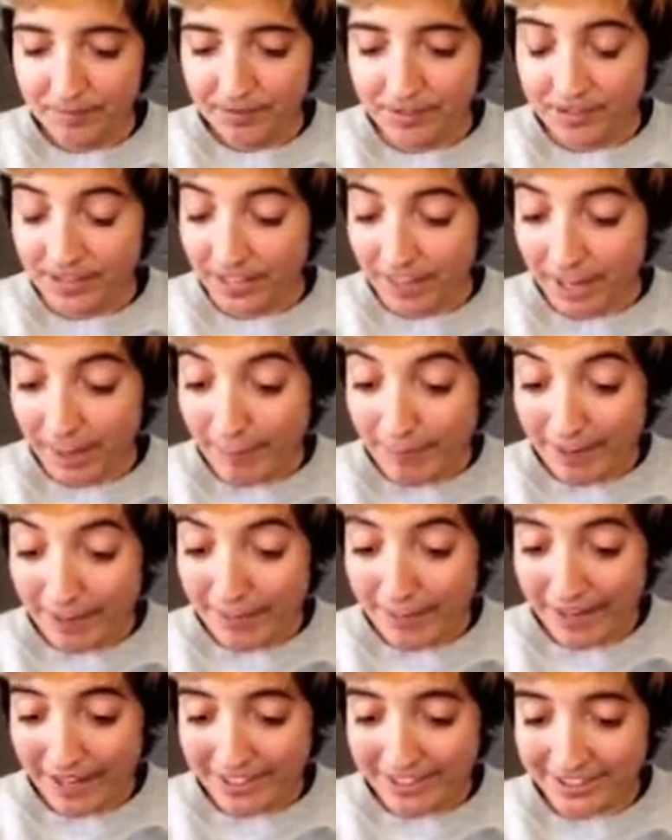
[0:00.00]
the guy who played
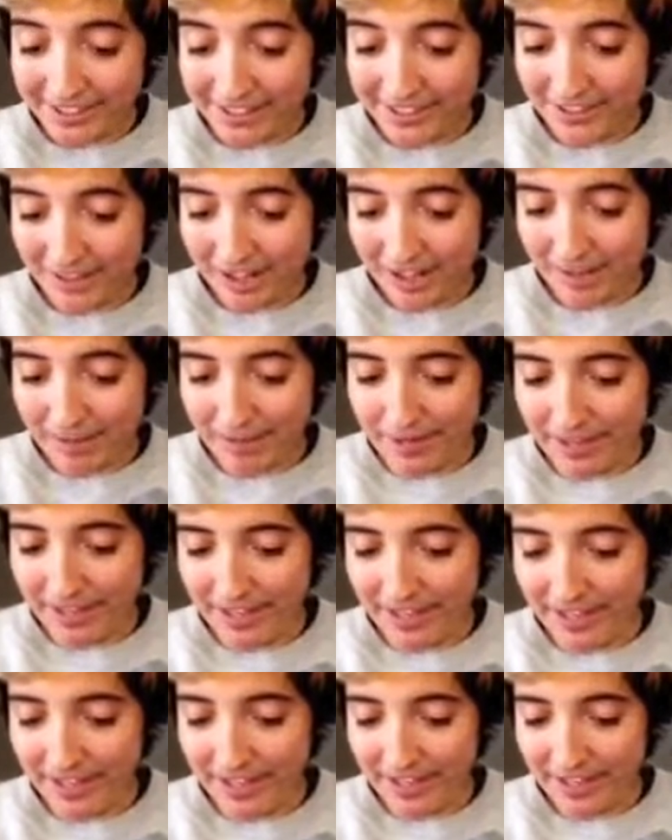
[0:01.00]
Baxter Stockman, and
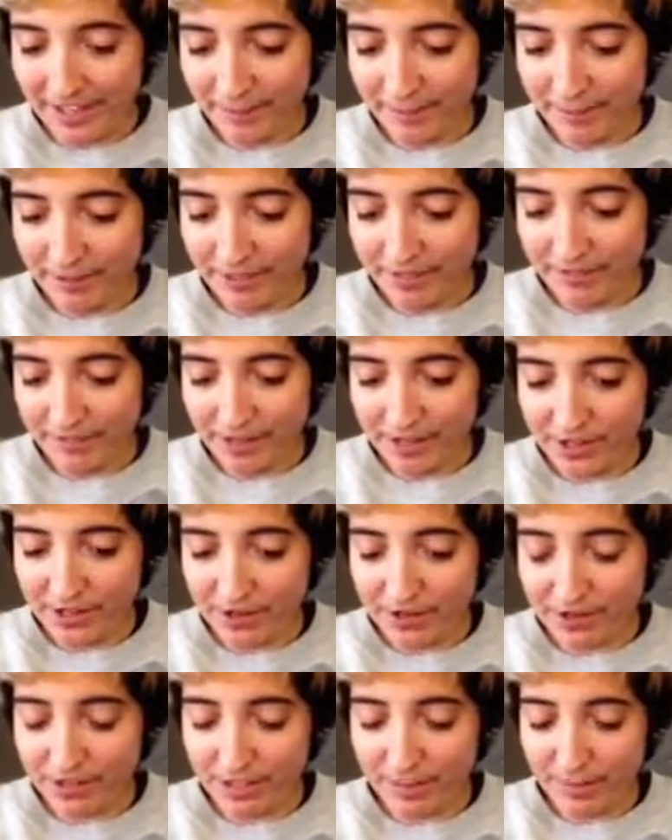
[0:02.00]
the guy who played
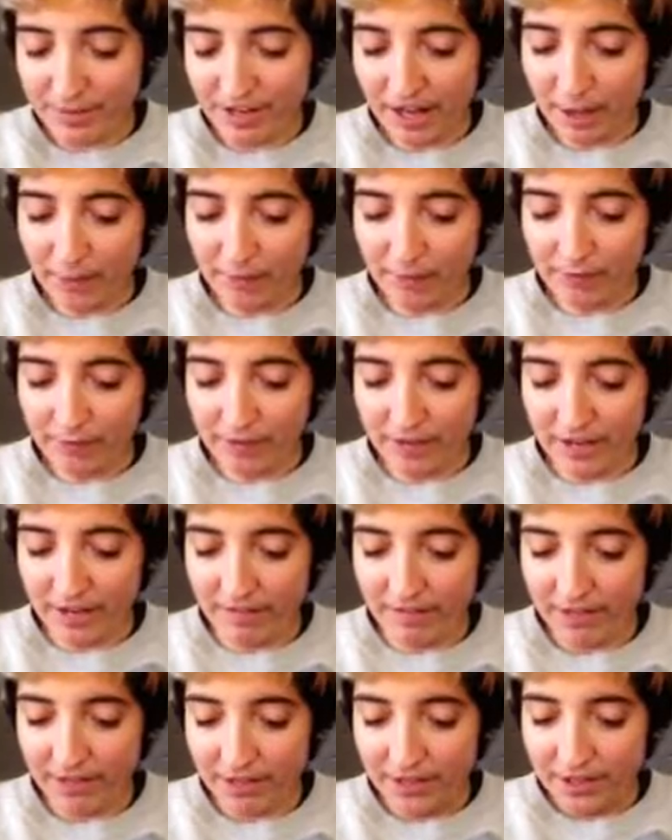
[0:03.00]
Invader Zim in Alpha
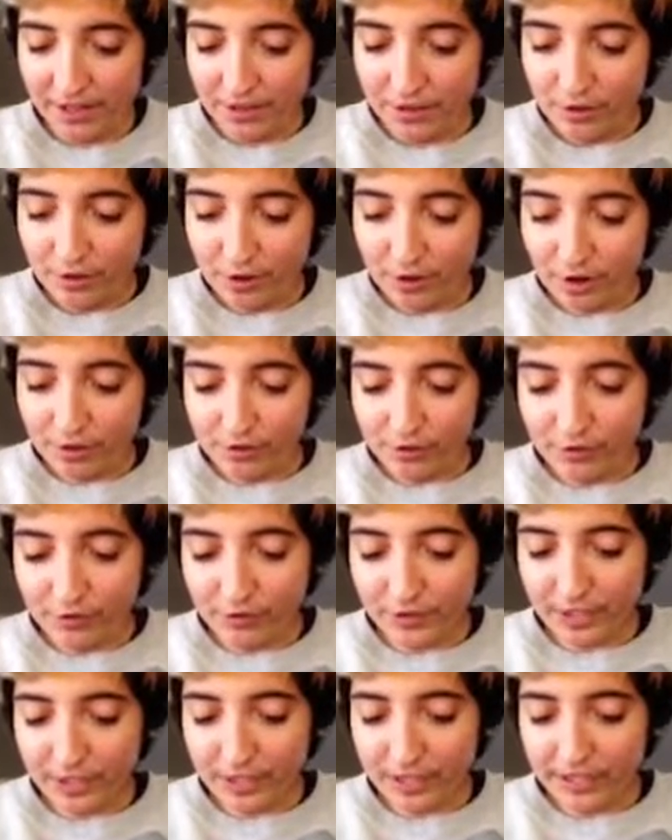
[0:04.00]
5. Don't also
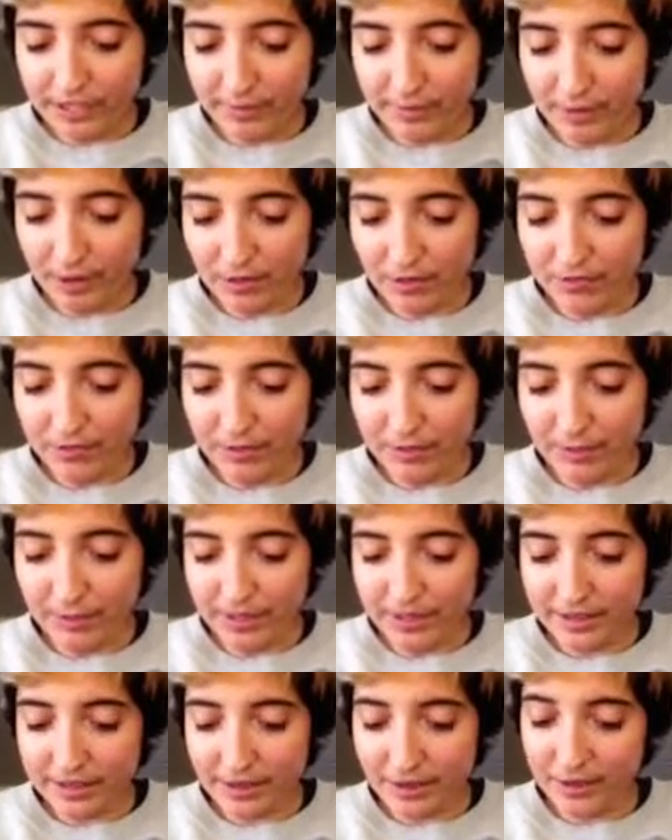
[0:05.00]
forget that we also
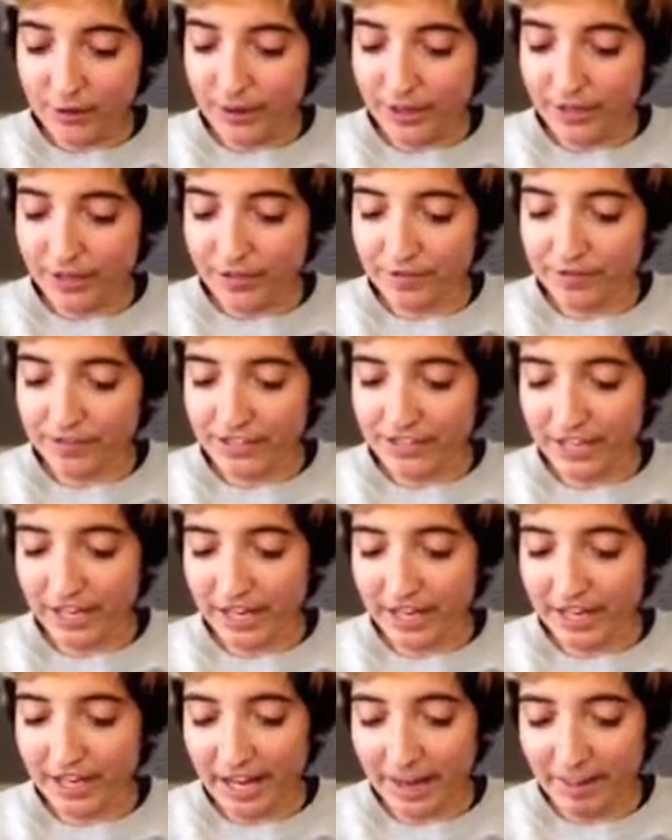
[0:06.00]
met the creator of
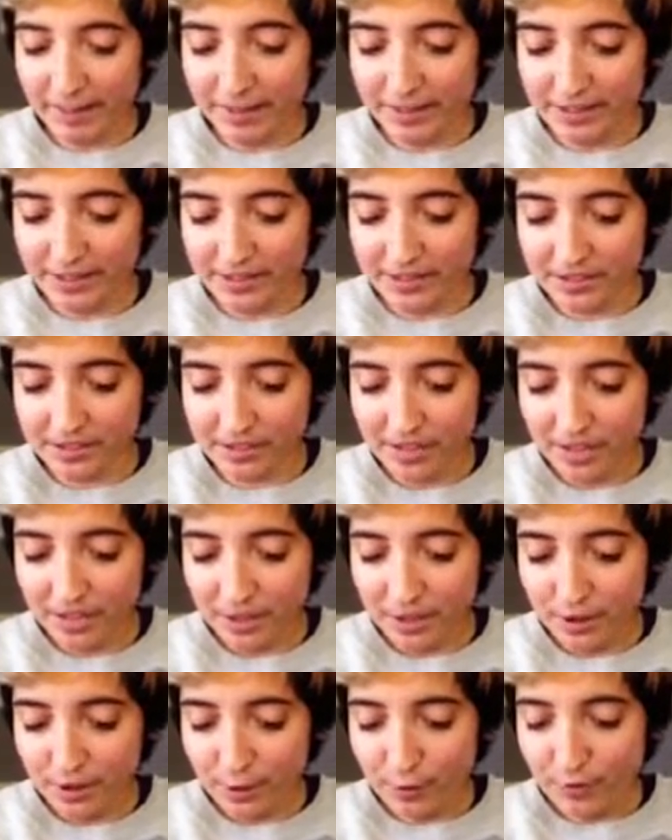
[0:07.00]
Cyanide and Happiness.
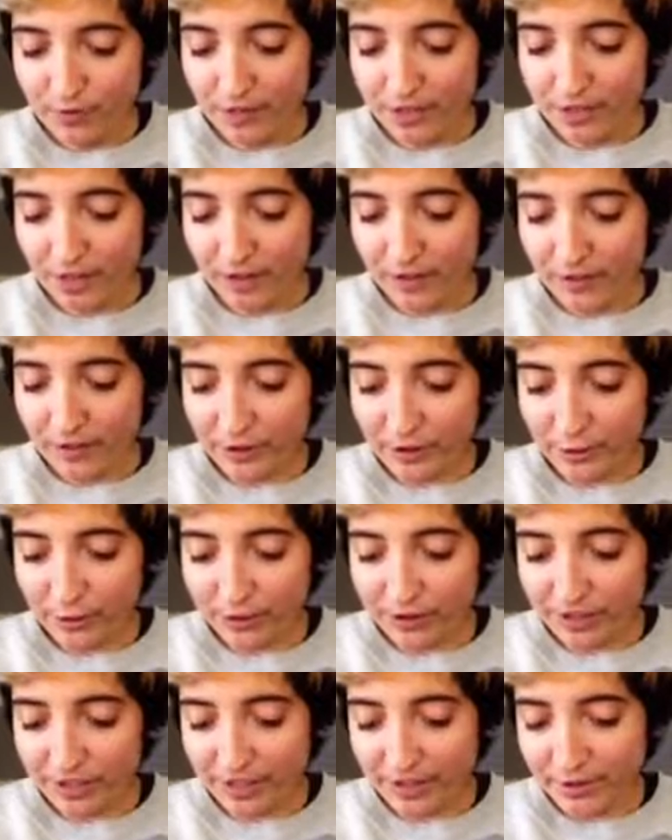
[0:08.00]
Don't forget all the cool
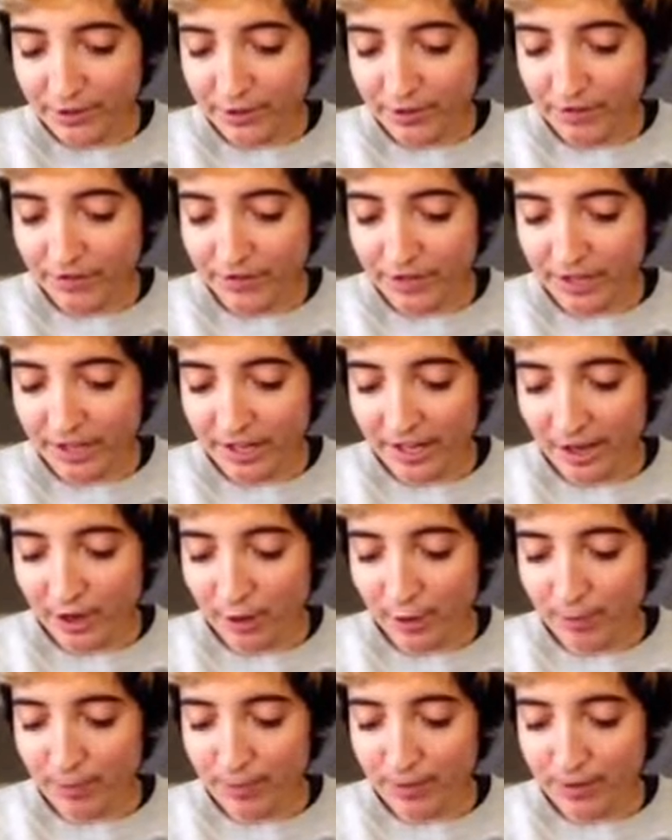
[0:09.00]
things you have done. I
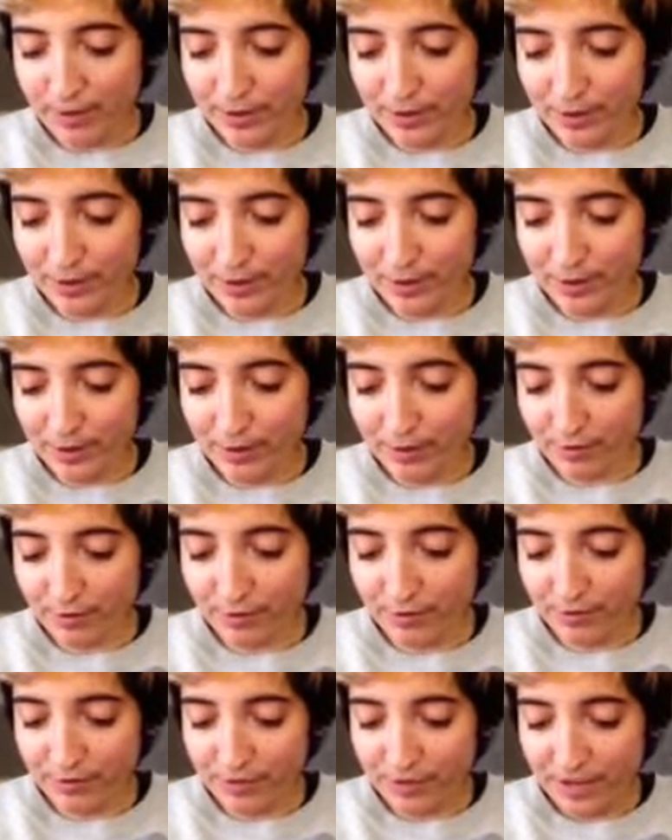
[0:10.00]
hope you're
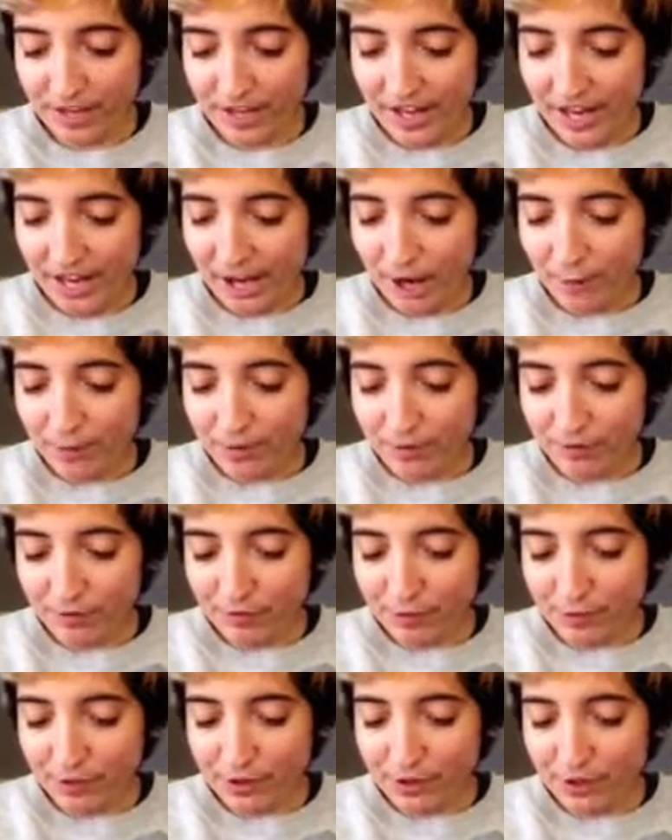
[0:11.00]
the I hope the
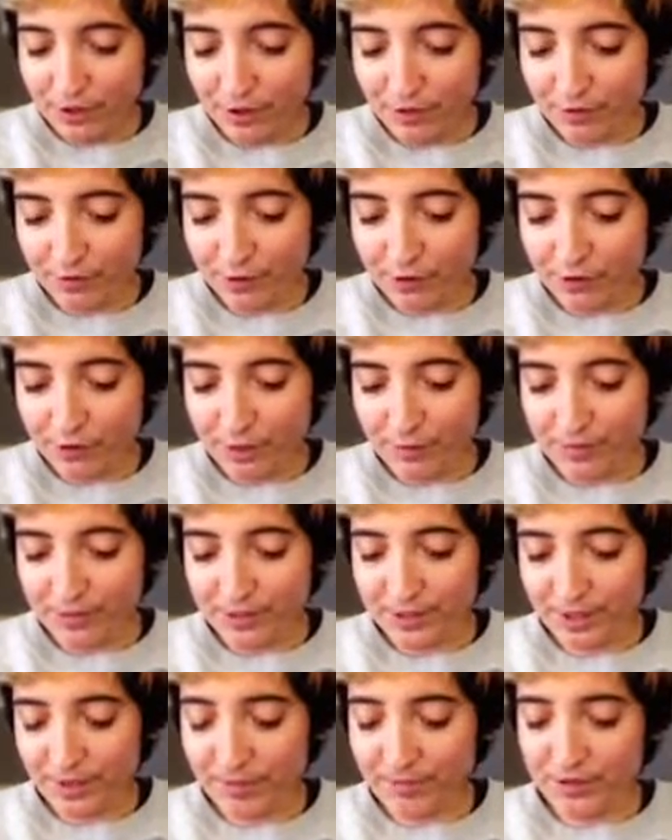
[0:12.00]
future of your dreams
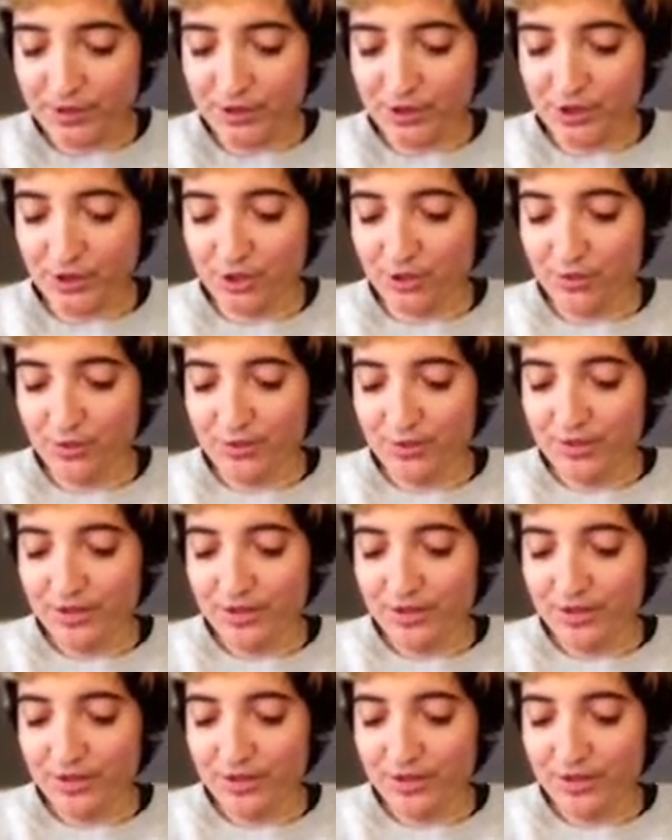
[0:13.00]
comes true.